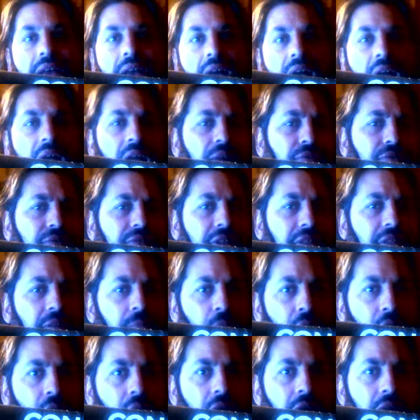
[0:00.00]
I was at the
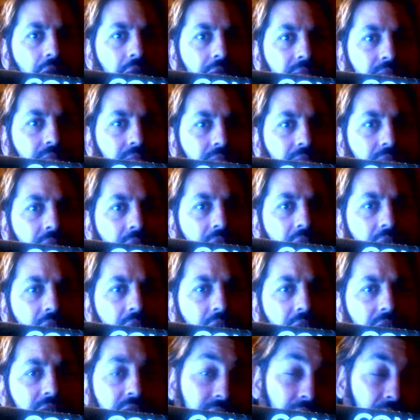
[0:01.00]
mall,
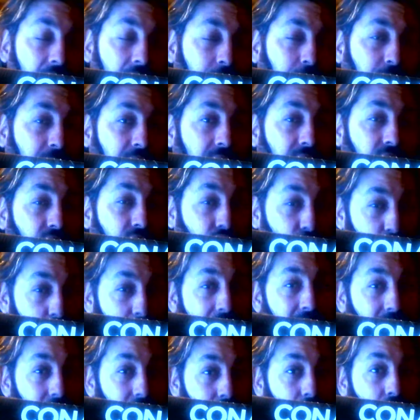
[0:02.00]
stopped into
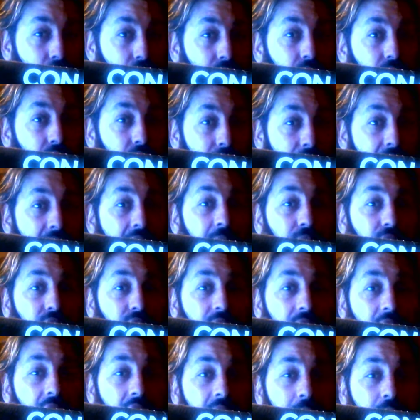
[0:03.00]
a local
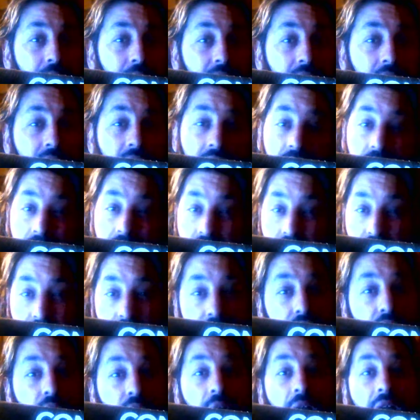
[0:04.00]
GameStop,
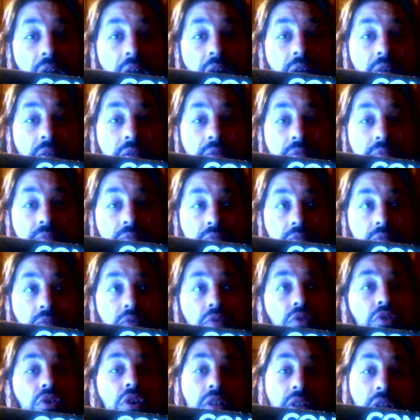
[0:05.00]
looked around,
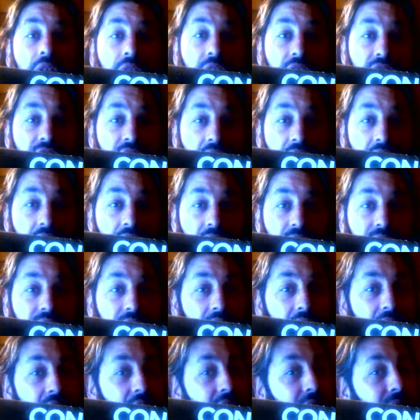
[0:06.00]
looked on the shelves,
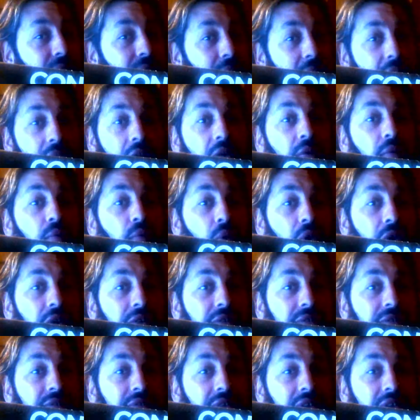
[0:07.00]
and there it
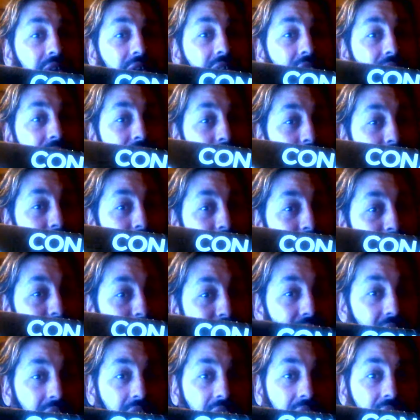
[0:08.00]
was,
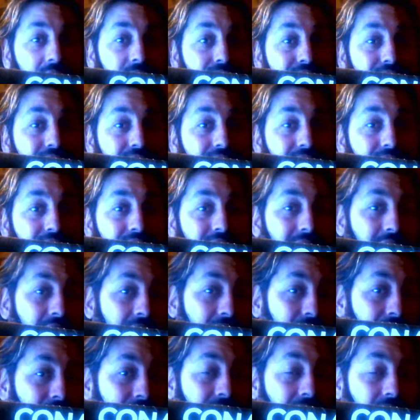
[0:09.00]
sitting
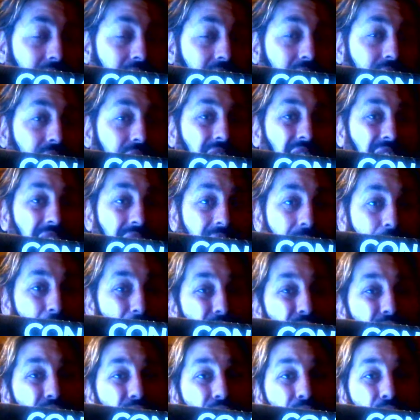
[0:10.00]
on the shelves.
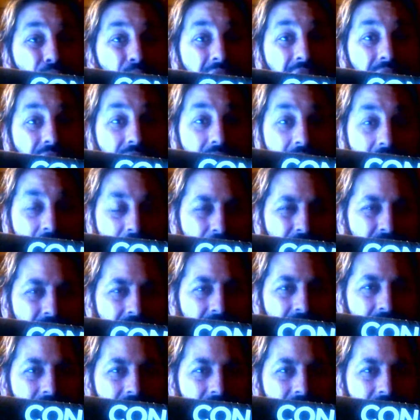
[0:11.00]
About 3 of them.